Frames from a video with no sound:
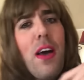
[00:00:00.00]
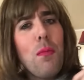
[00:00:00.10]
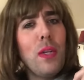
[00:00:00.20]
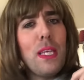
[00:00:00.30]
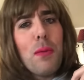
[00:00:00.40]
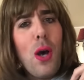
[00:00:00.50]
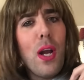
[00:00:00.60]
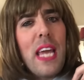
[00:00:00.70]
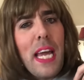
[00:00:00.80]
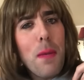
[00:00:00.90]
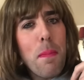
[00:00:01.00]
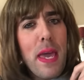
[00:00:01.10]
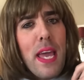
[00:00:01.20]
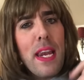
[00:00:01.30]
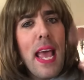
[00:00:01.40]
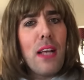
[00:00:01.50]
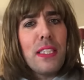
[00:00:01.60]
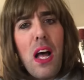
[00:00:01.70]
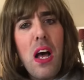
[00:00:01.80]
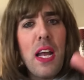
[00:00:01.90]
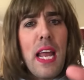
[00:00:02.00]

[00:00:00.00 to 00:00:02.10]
hey, what's up, Connie? How you been? How's Don?